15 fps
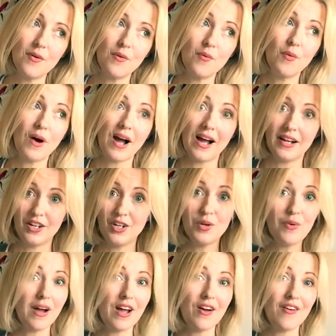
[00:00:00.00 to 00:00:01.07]
what I
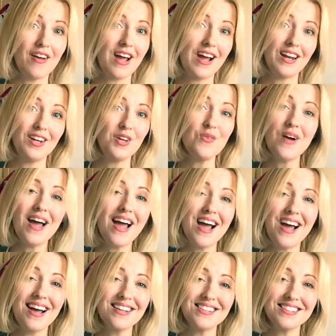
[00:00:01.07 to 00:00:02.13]
knew I
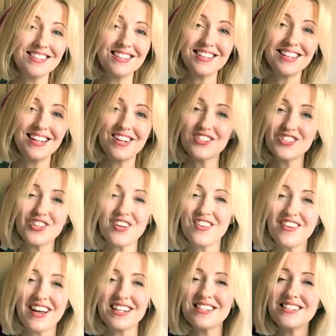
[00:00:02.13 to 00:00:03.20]
had the
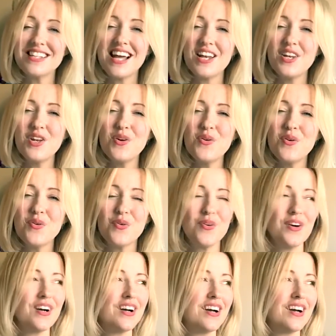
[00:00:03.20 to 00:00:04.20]
osteoarthritis. I knew.